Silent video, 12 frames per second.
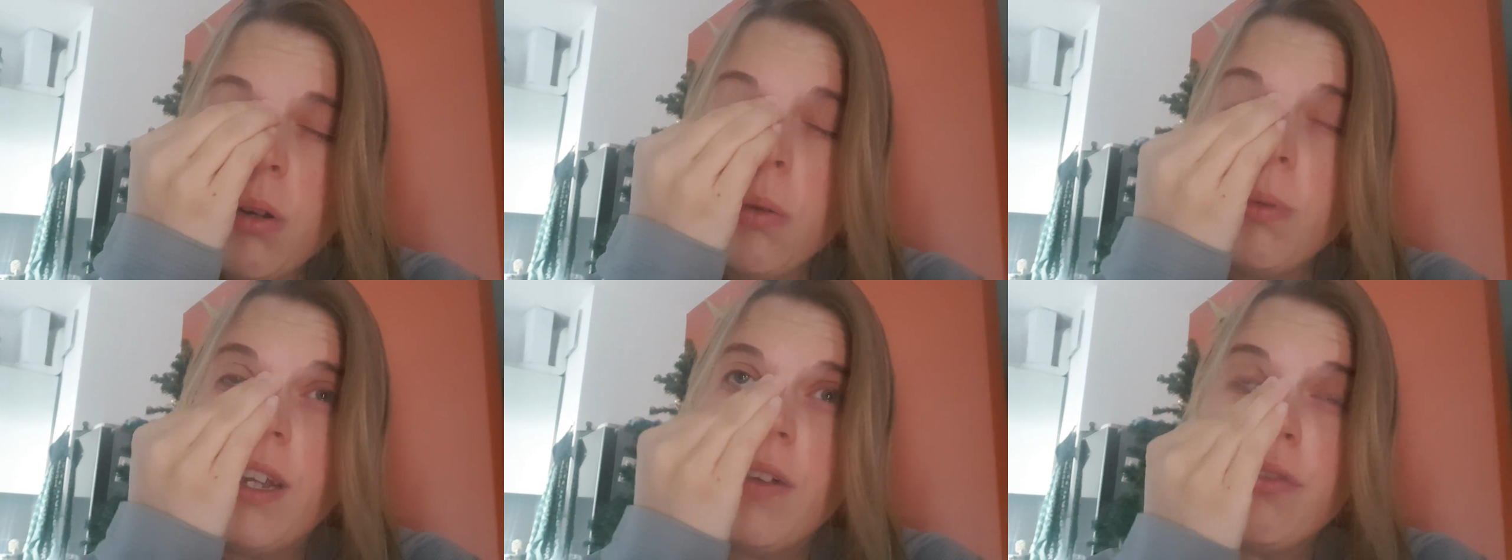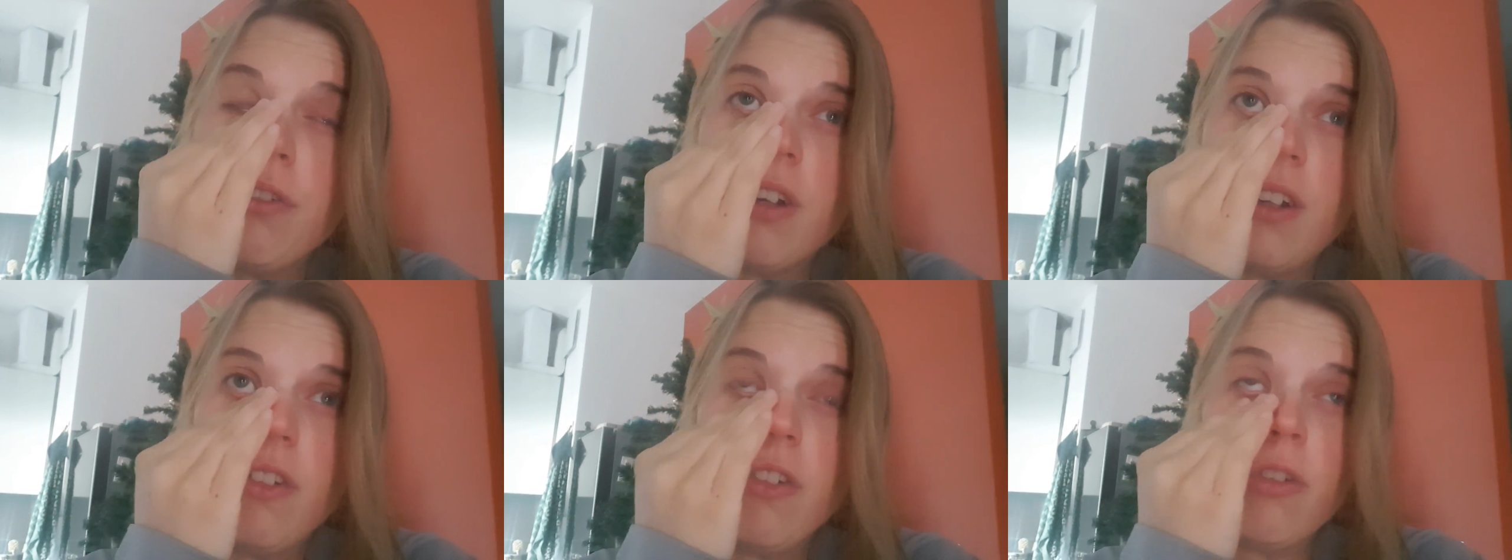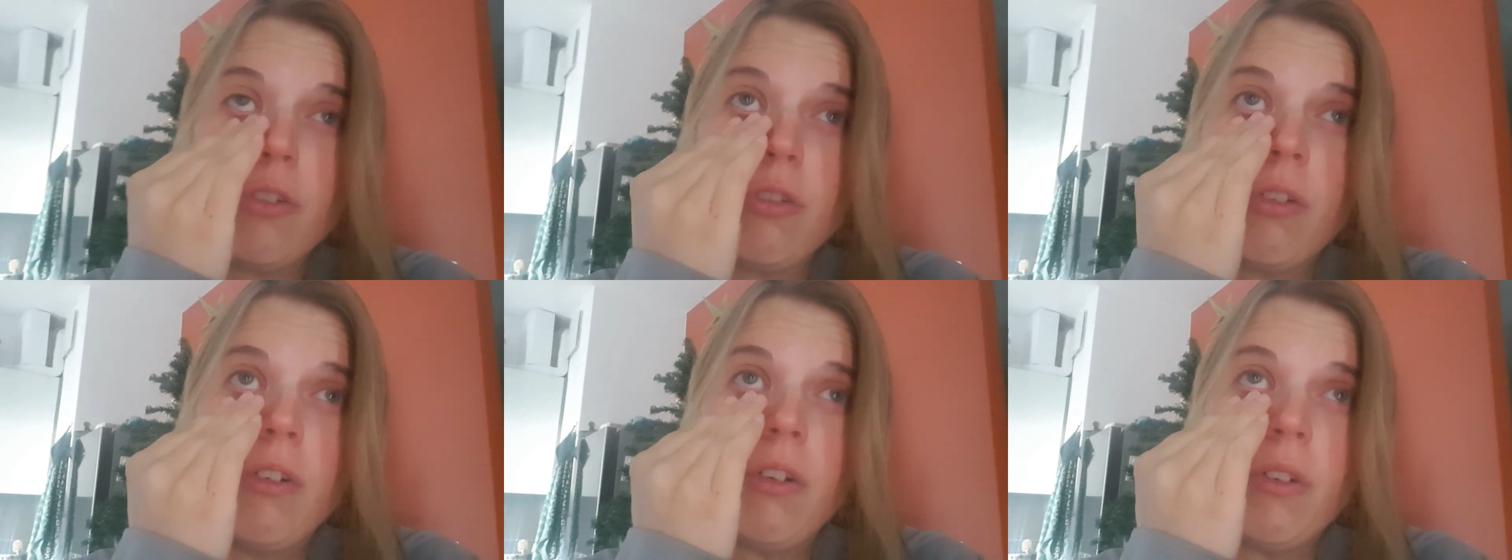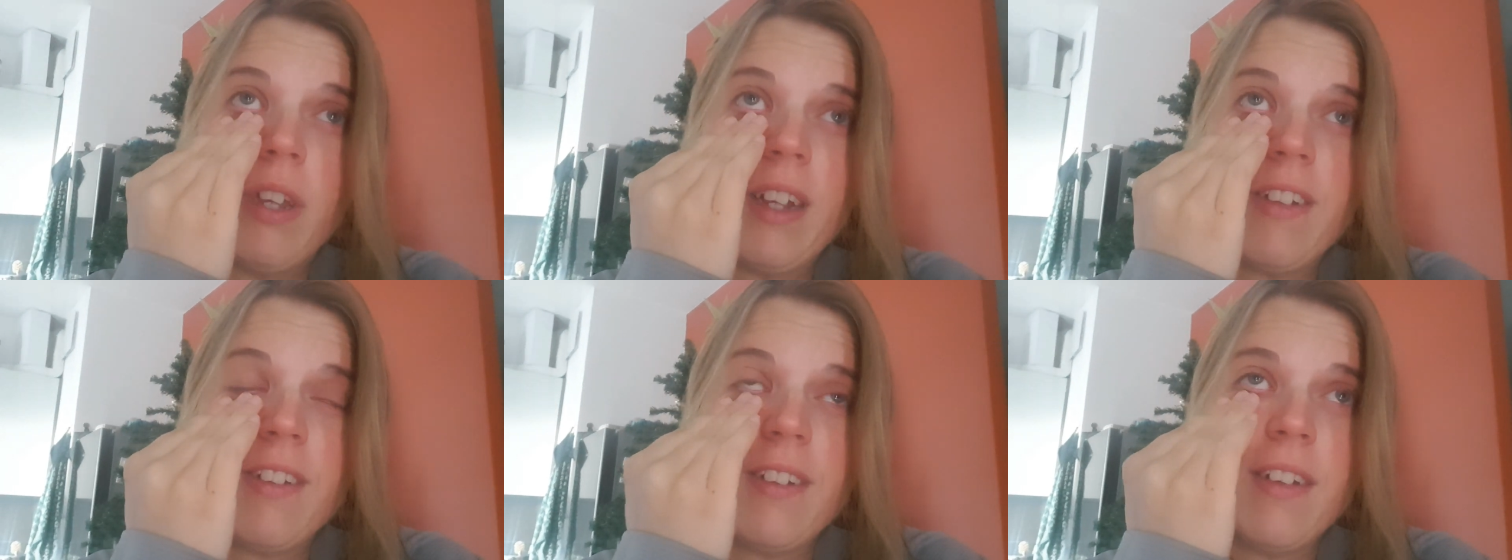we have such a strong
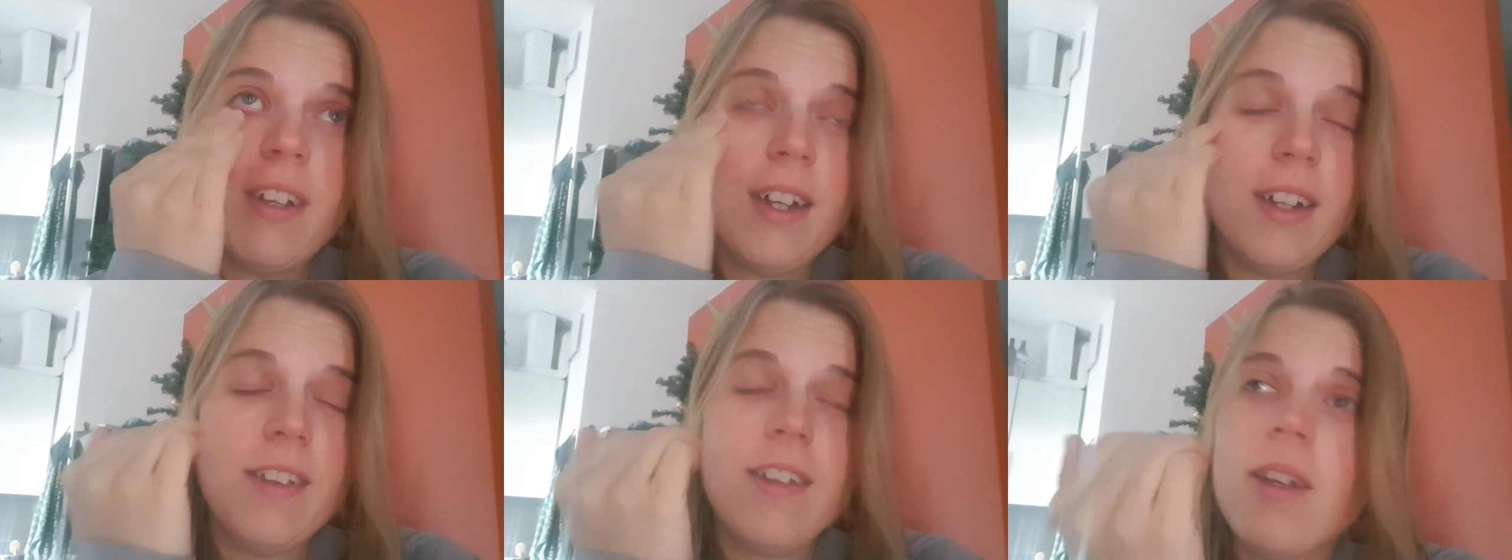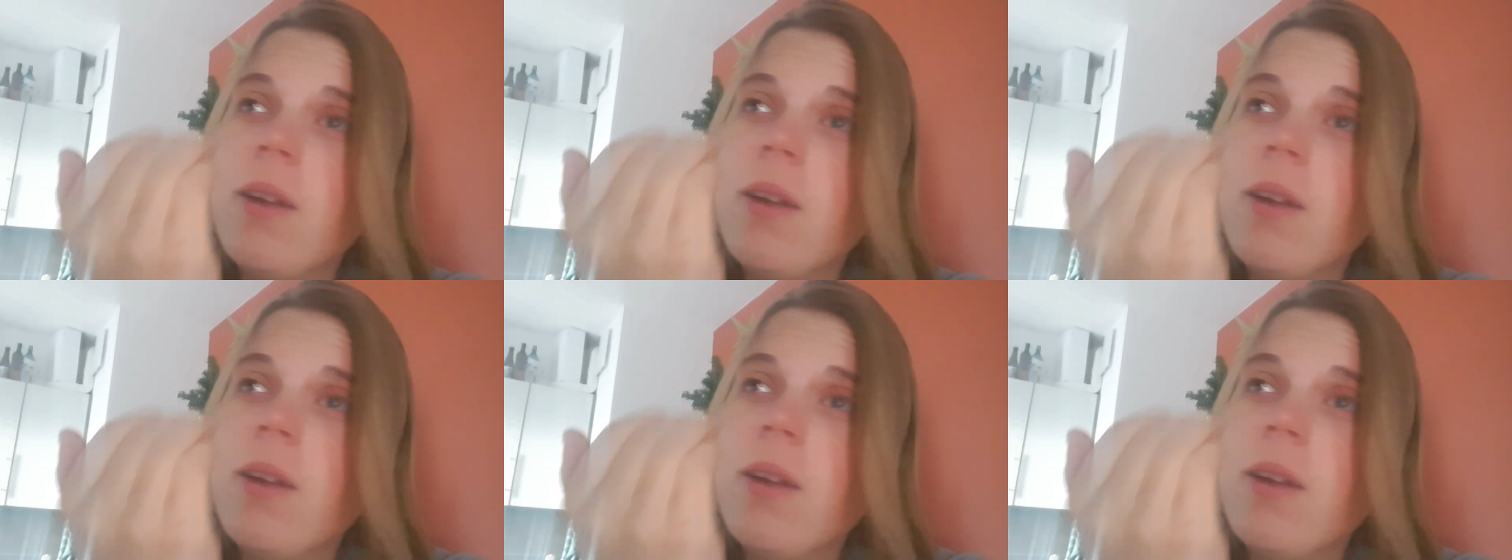connection, and